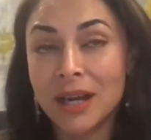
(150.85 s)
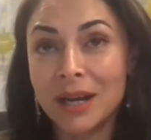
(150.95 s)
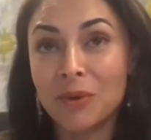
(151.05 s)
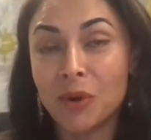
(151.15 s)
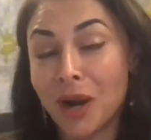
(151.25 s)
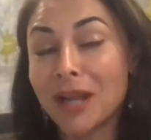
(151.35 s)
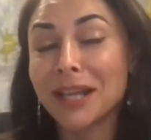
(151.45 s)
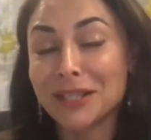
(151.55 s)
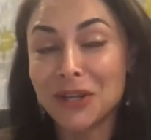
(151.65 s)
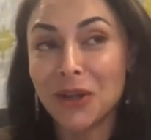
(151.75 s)
um, or I
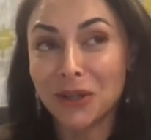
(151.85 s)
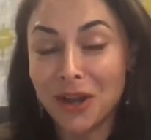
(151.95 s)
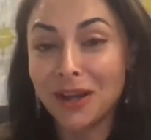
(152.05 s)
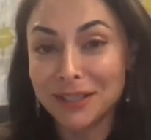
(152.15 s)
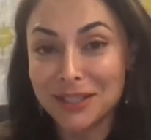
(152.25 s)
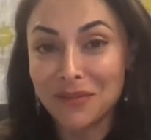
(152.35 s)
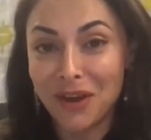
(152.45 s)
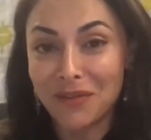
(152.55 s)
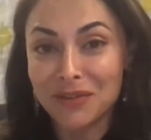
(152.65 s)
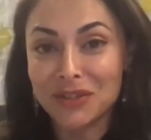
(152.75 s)
like to call a cognitive
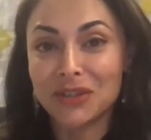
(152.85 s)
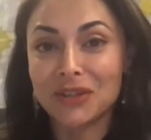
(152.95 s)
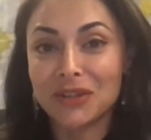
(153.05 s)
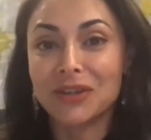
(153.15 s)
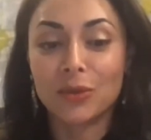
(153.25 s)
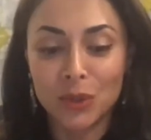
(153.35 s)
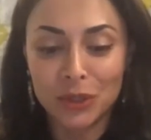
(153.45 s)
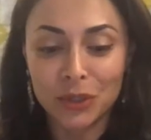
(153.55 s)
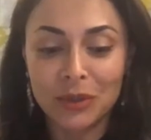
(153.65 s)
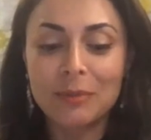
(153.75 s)
officer at
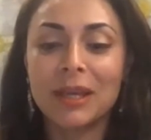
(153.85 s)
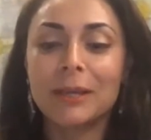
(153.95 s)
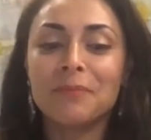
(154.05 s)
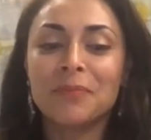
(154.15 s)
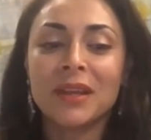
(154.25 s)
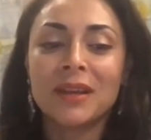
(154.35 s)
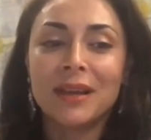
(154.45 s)
Royal Caribbean.